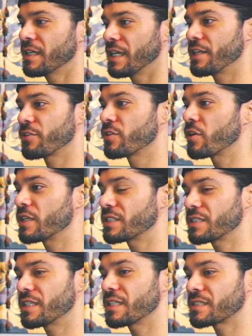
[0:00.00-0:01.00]
And you'll notice
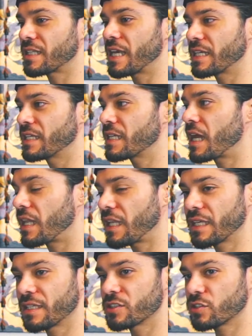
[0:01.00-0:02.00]
that it's like not
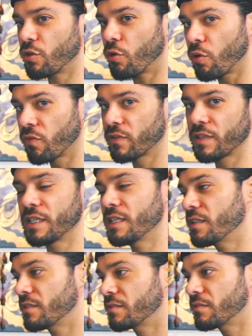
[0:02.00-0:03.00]
like this overly